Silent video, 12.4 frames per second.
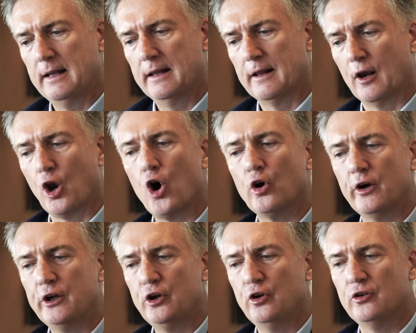The longer
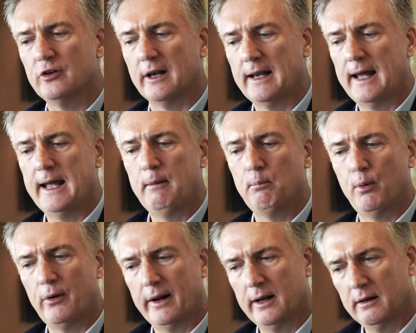you delay
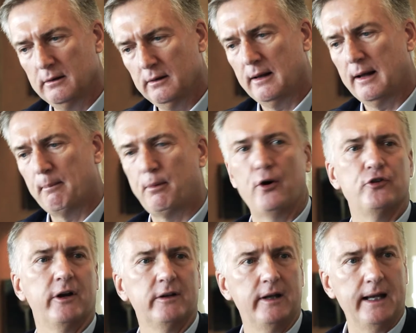putting a
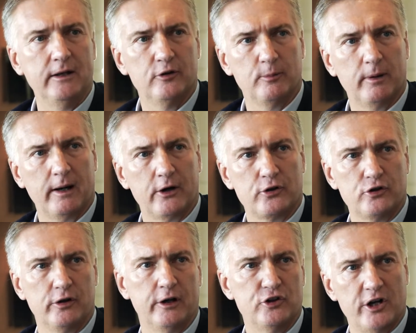project into
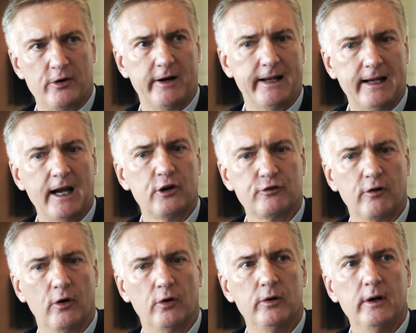production and generating cash
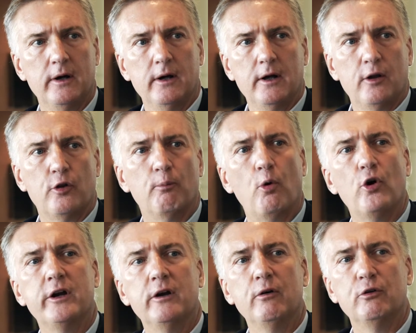flow, the more
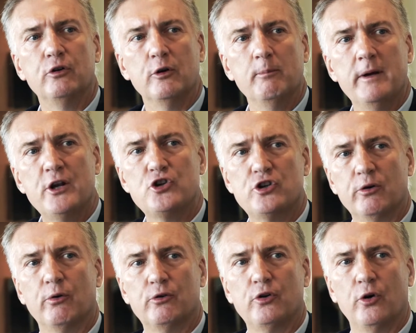you diminish
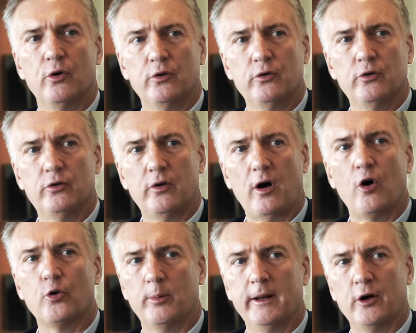your returns
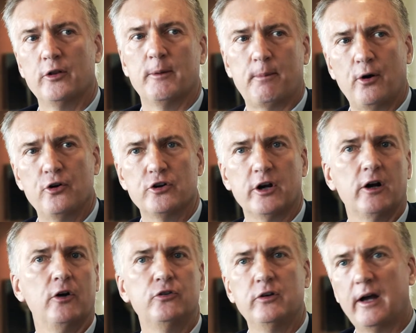ultimately on the project,
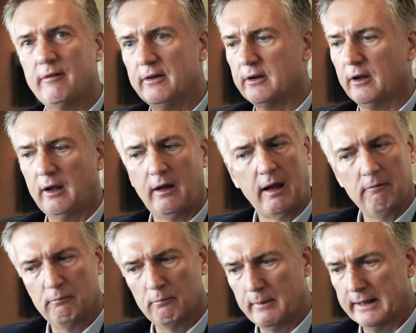because you're having to
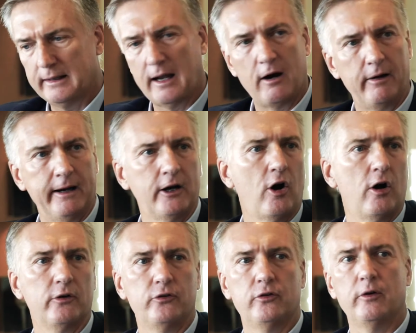meet carrying
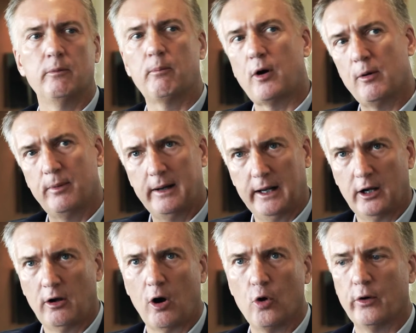costs and property
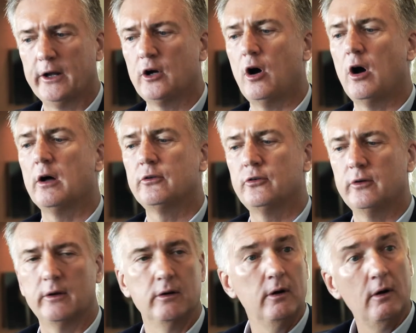holding costs
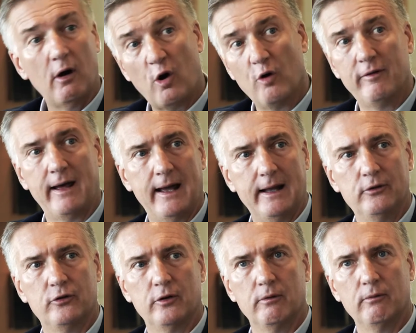and
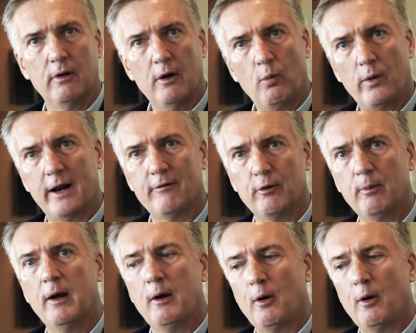overheads and what have you.